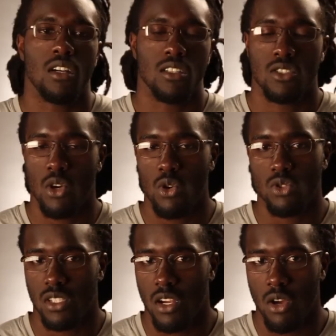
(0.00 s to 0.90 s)
on your
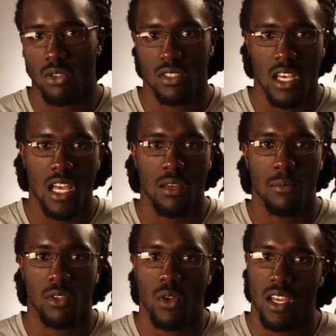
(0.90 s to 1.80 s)
toes at all
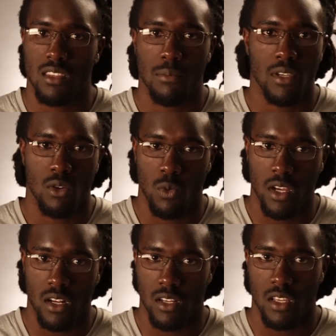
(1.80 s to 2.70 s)
time, and you have to be
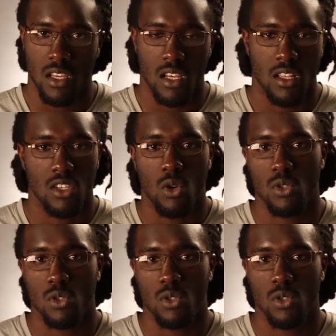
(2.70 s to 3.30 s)
aware and know